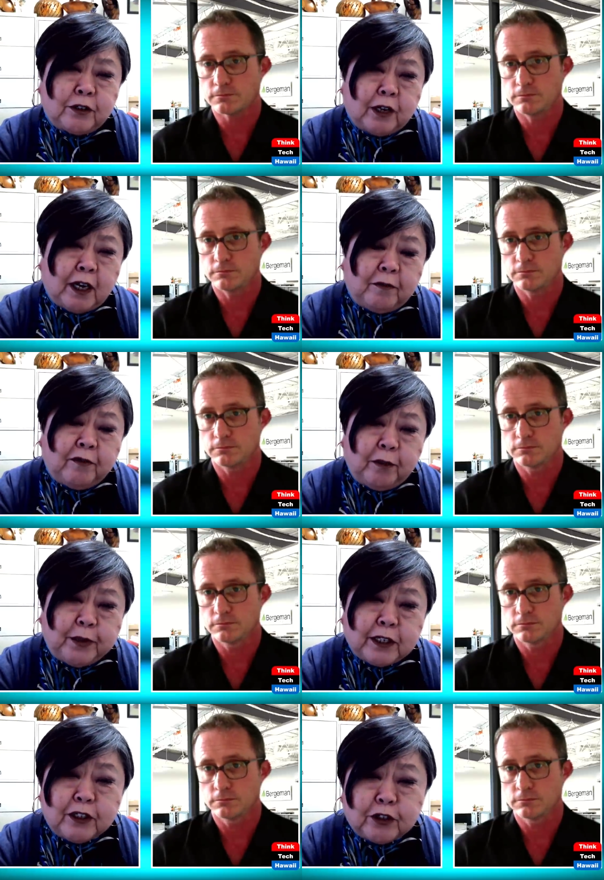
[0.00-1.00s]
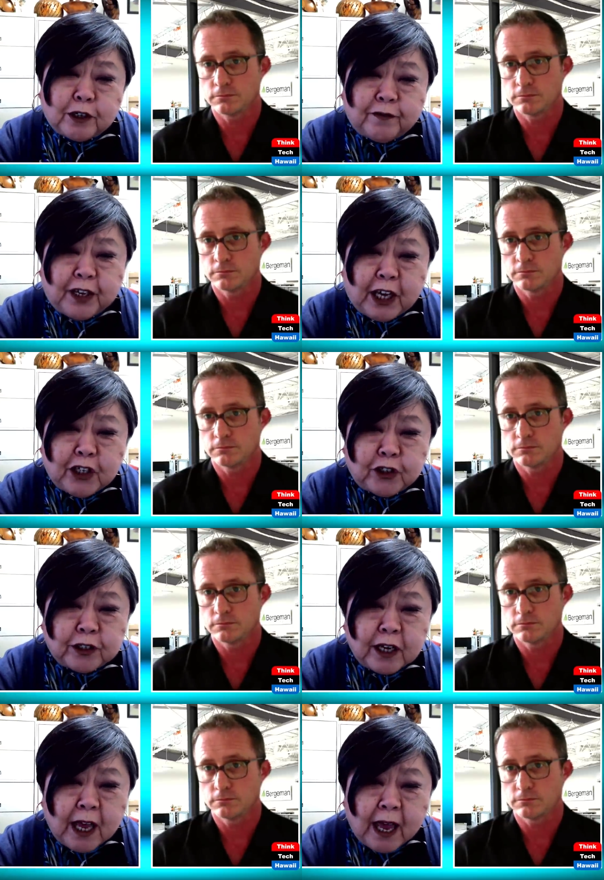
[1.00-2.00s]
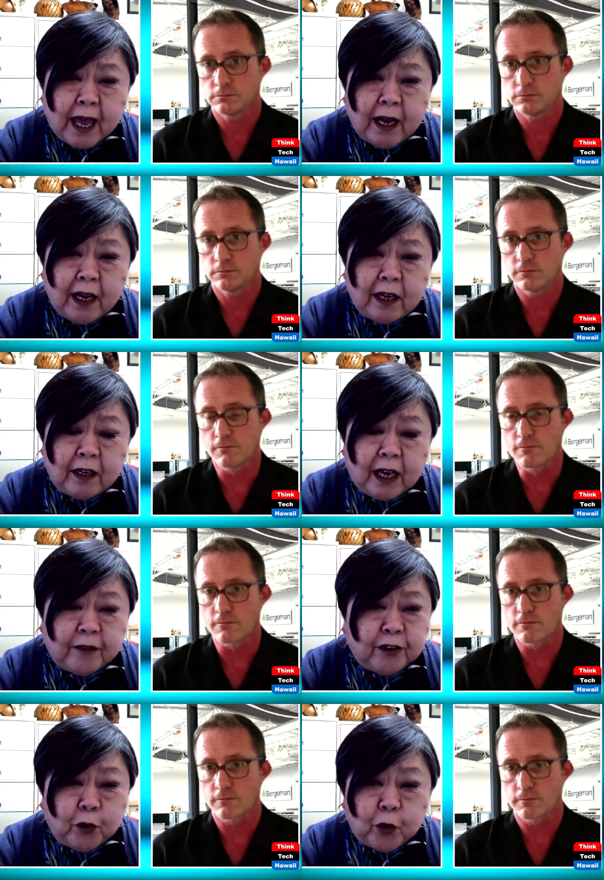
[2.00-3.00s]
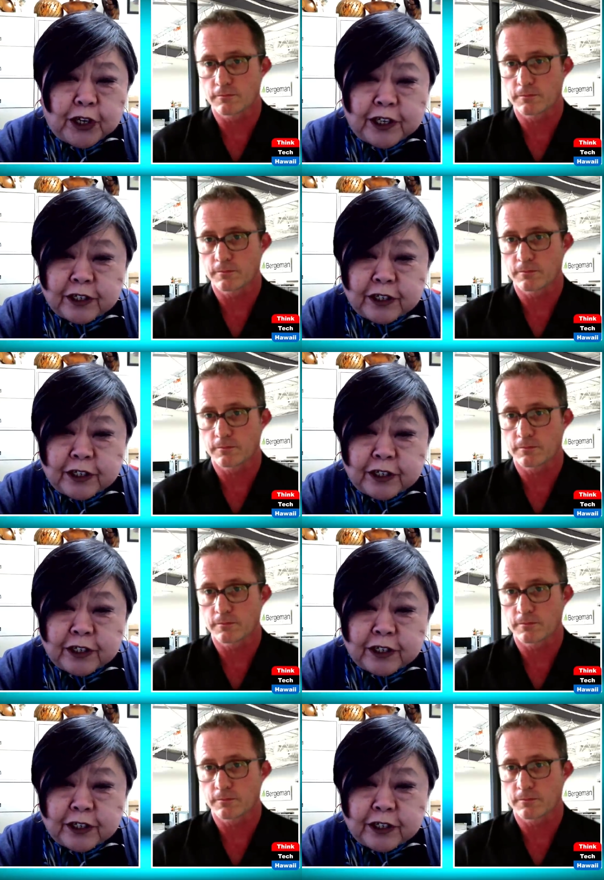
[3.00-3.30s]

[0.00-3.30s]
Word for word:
Speaker 1: cert, uh, building certification uh, every forty